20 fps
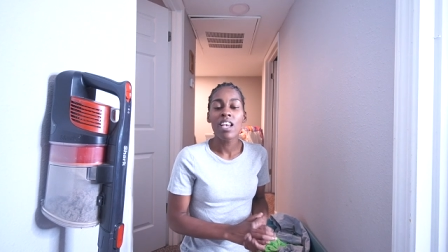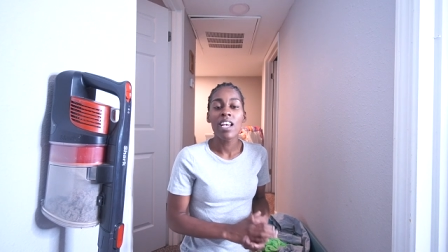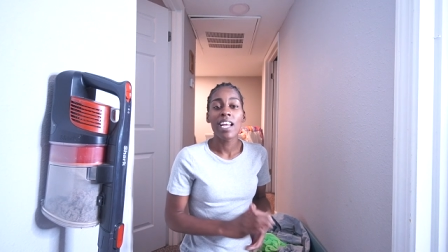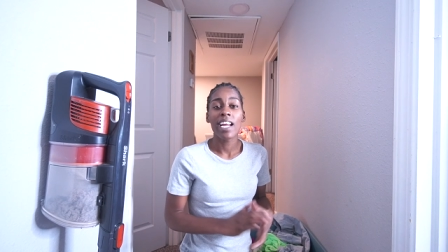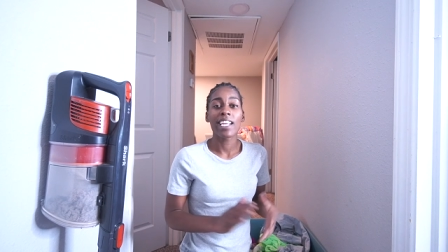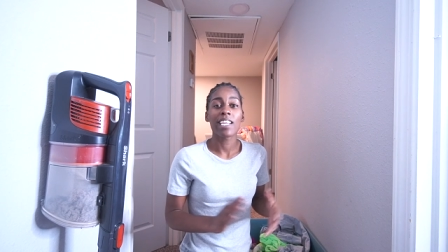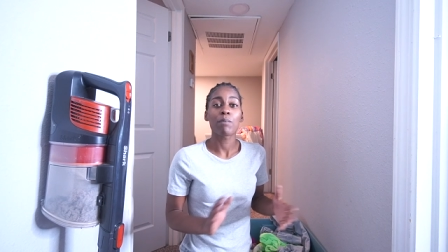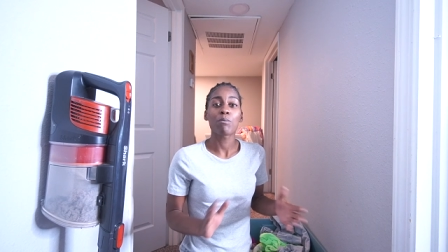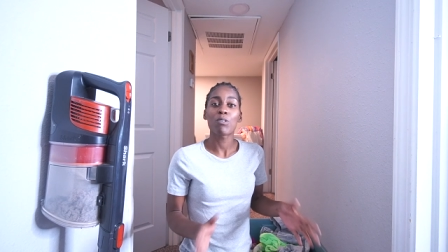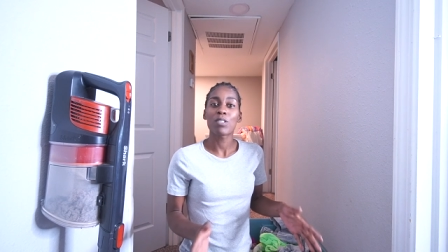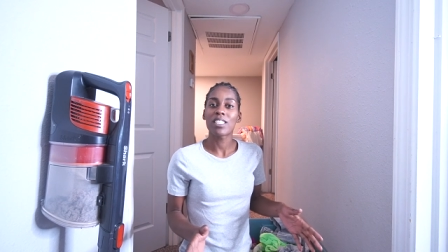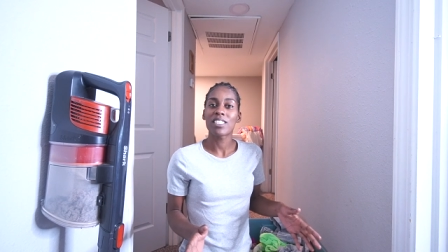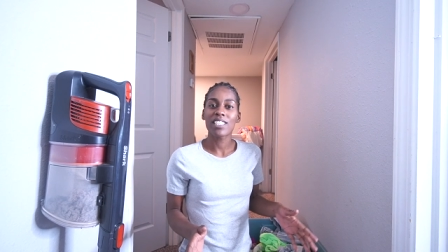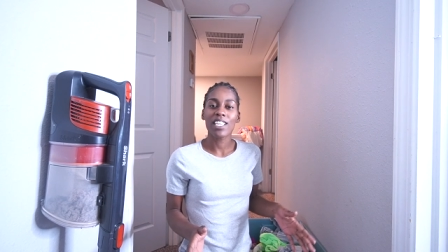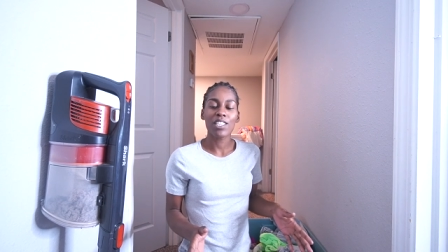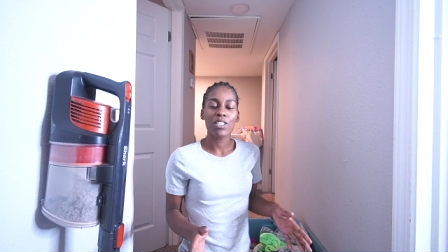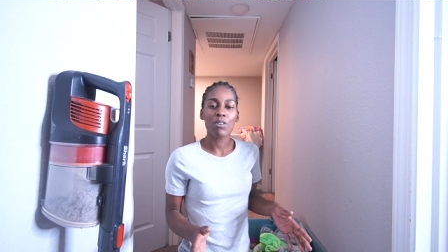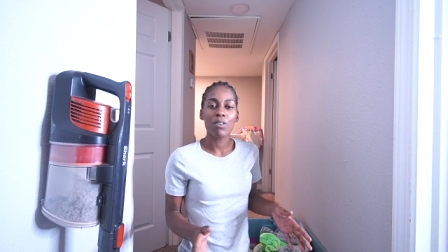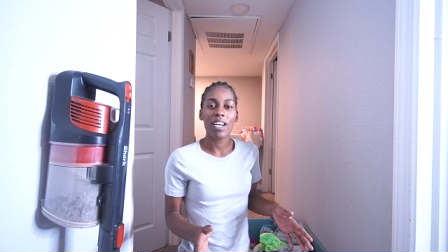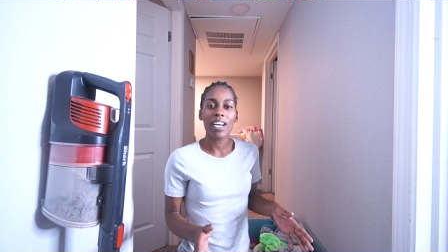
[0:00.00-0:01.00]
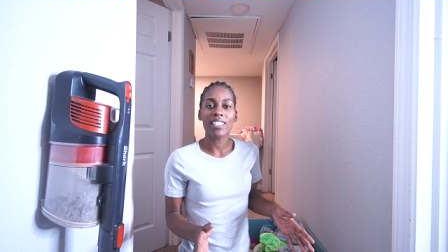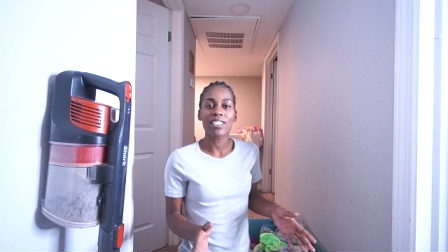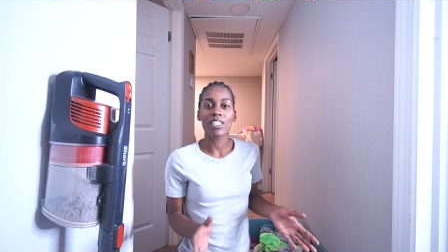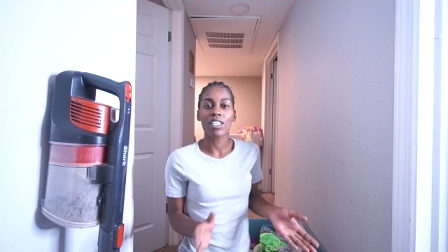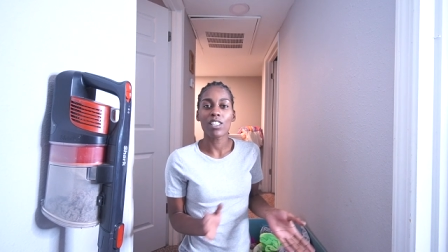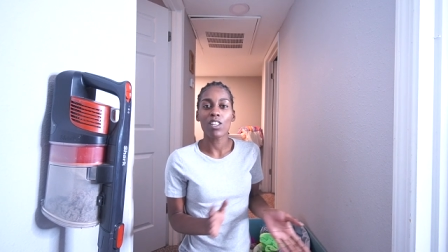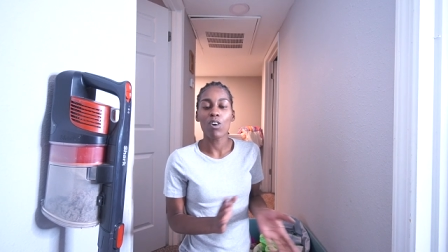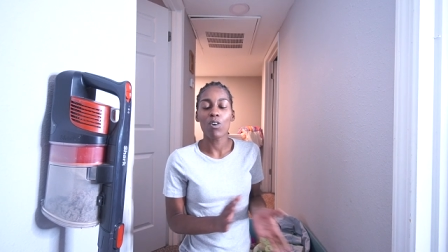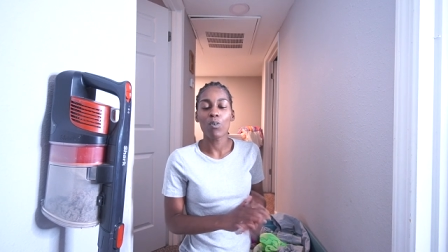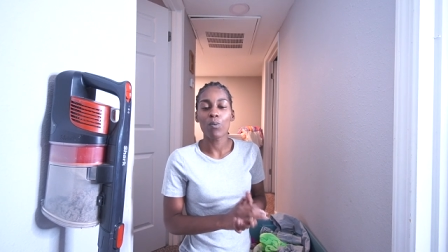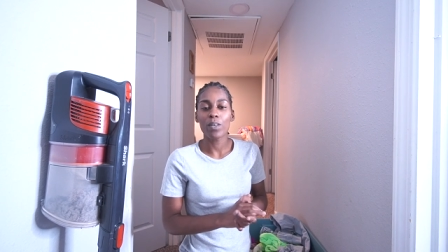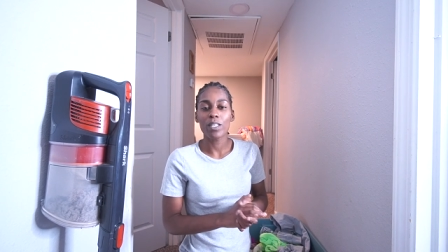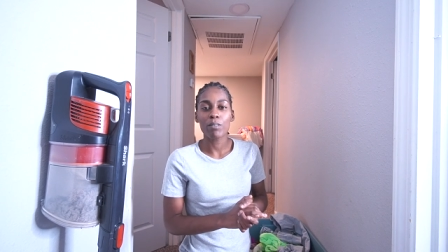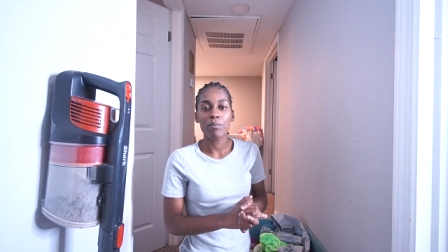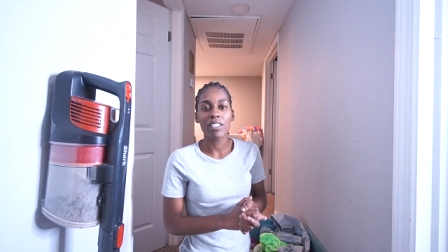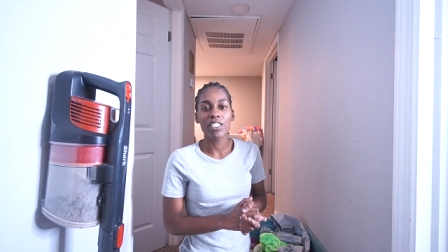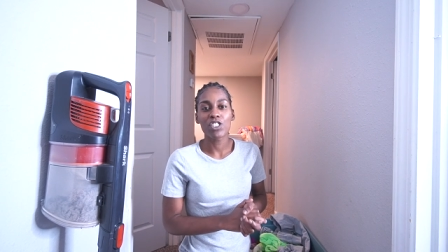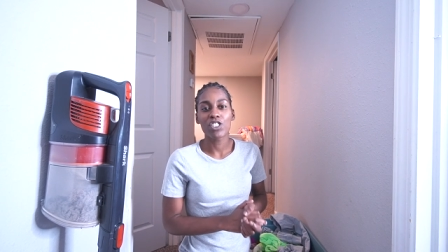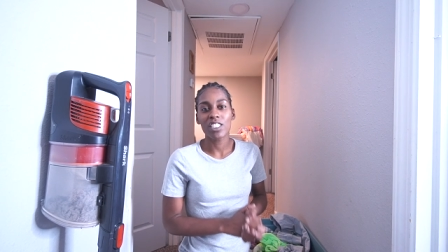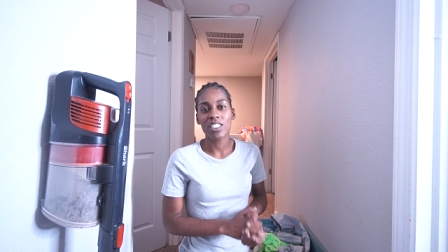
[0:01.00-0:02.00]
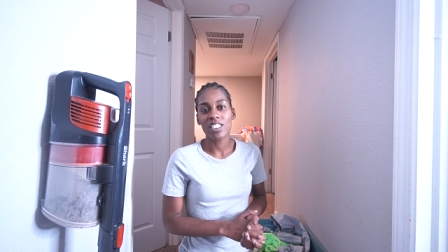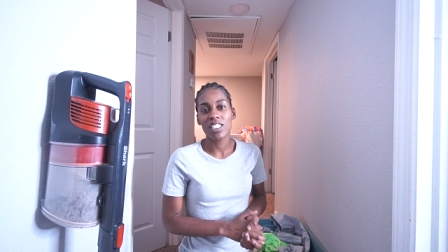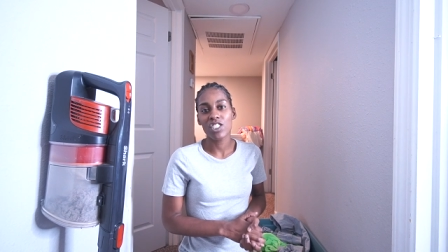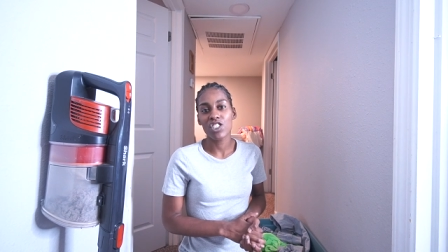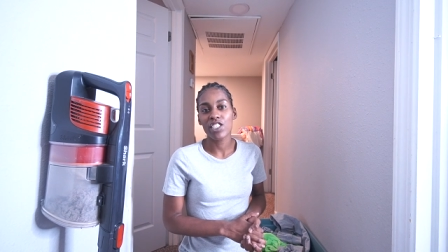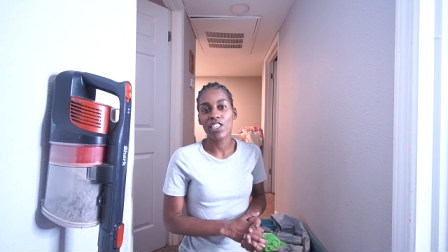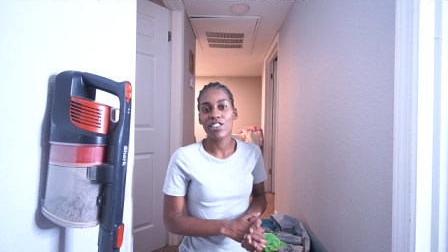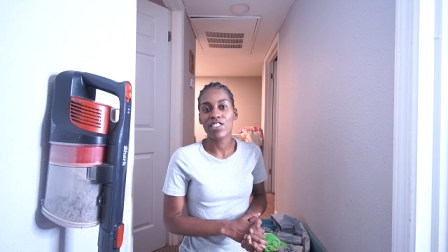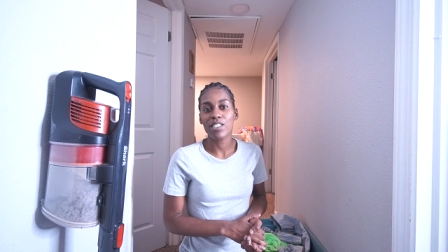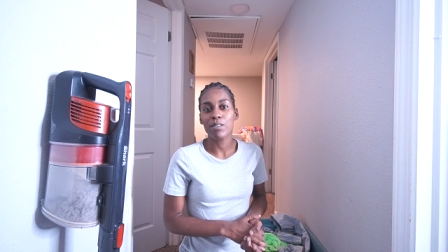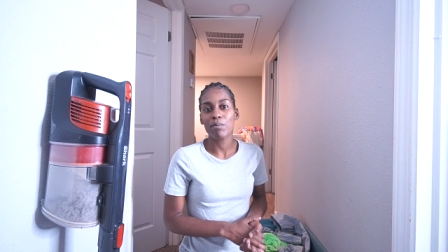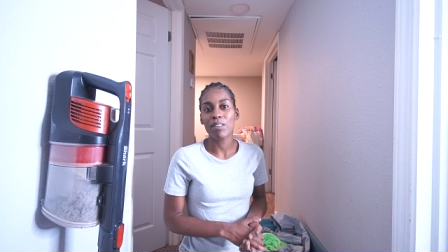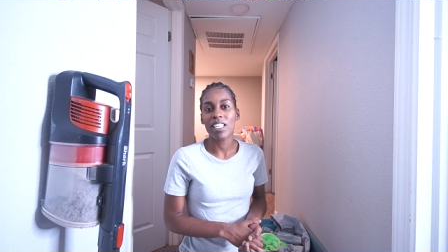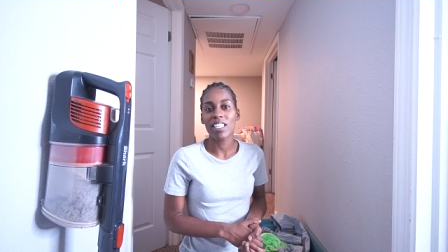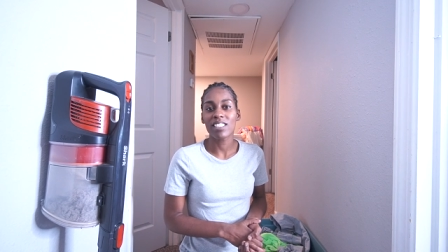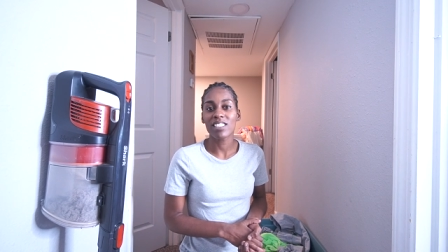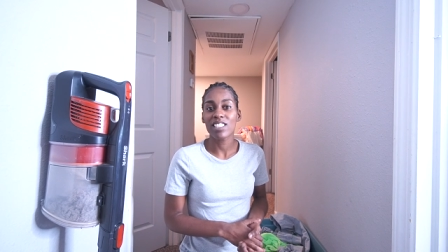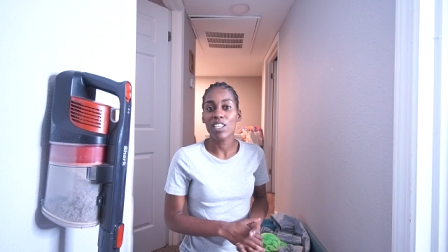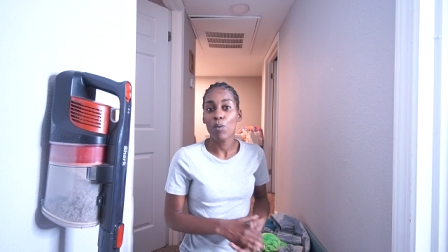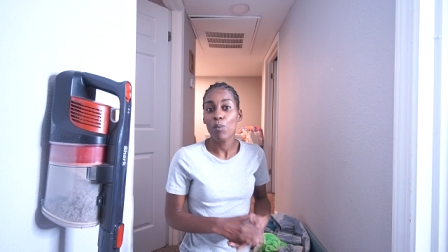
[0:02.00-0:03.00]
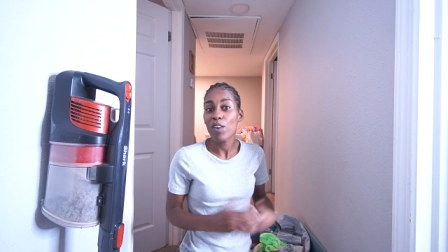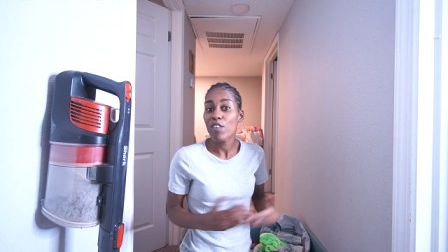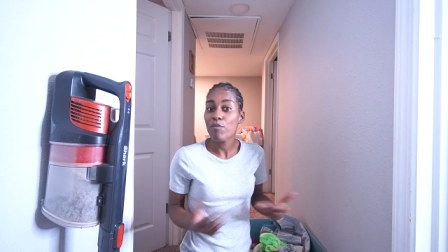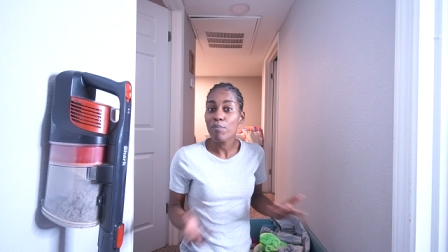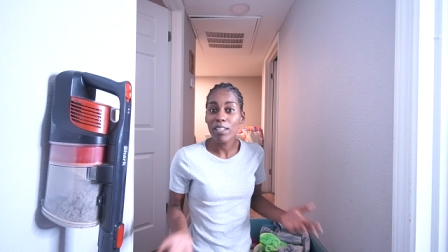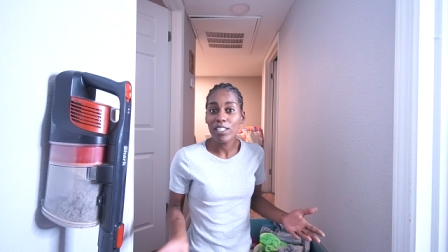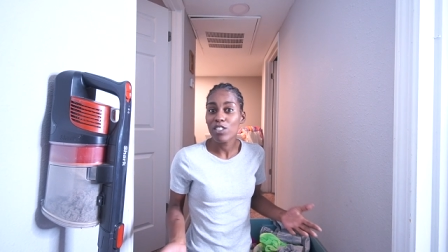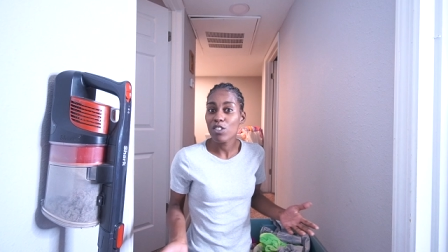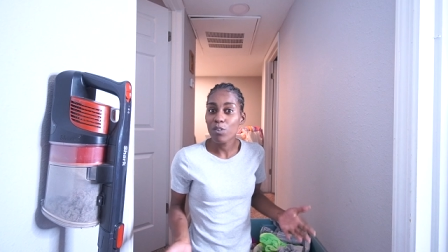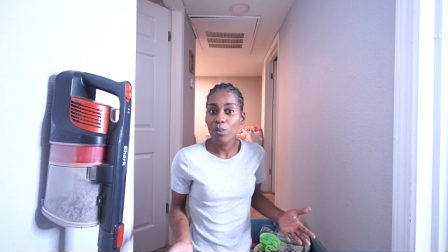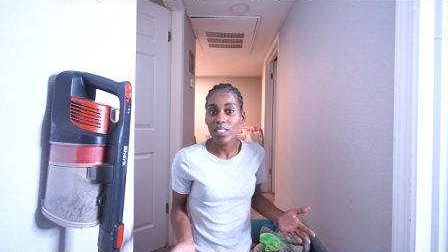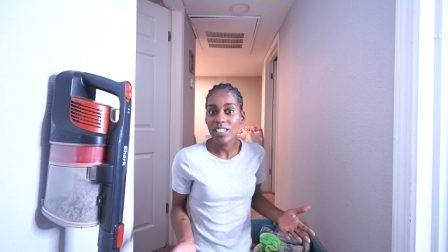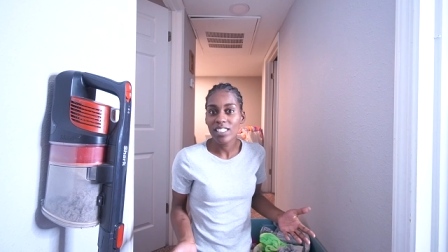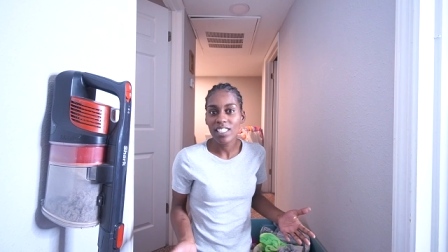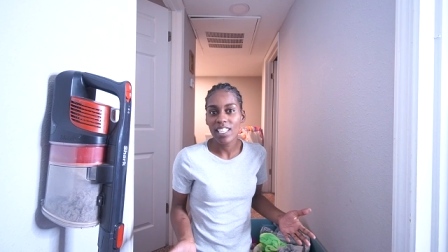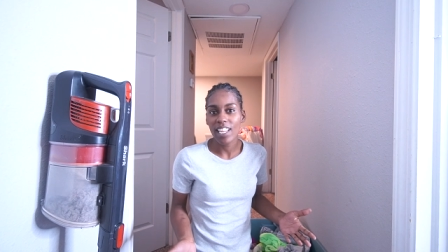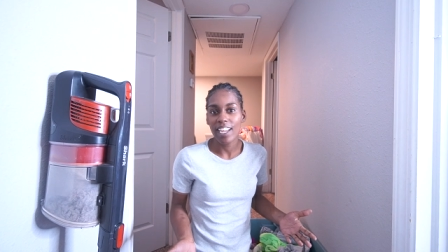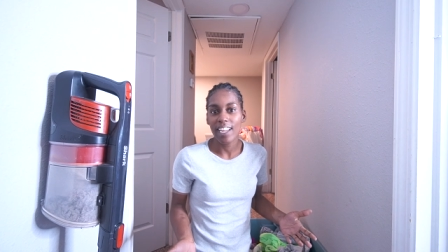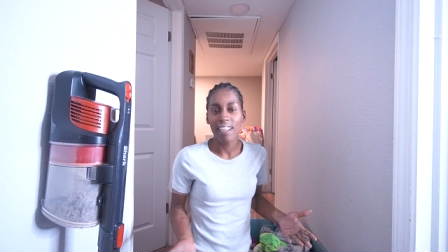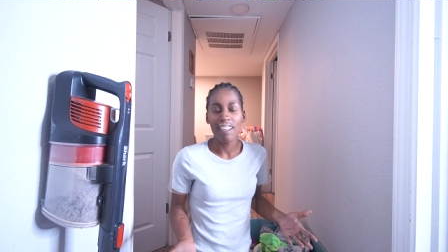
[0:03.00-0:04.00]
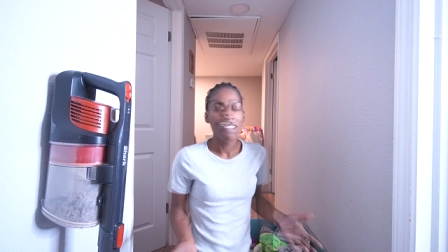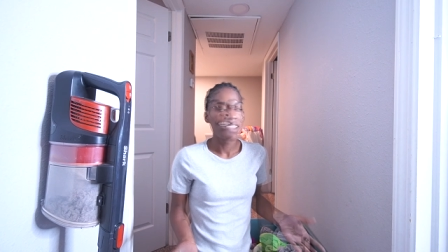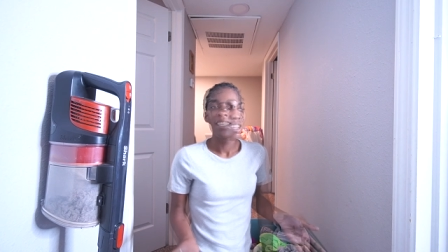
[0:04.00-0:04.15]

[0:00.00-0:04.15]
And I'm going to take you guys along with me just to share some things that we've been doing today.